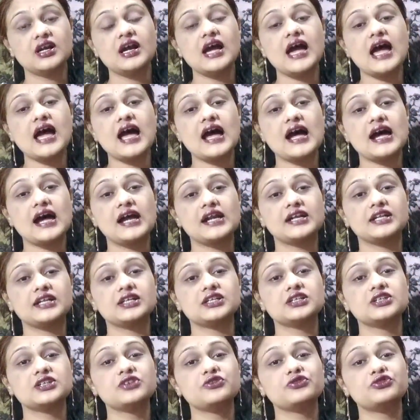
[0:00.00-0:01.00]
and
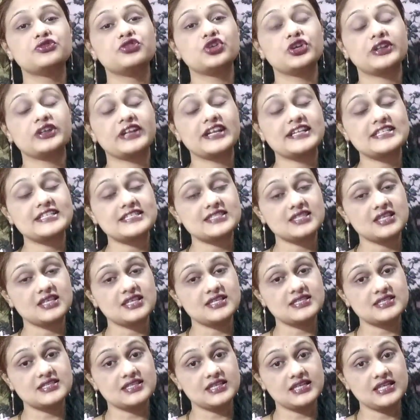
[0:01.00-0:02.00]
forgets
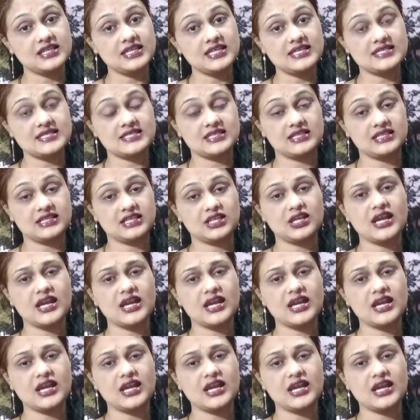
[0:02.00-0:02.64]
things easily,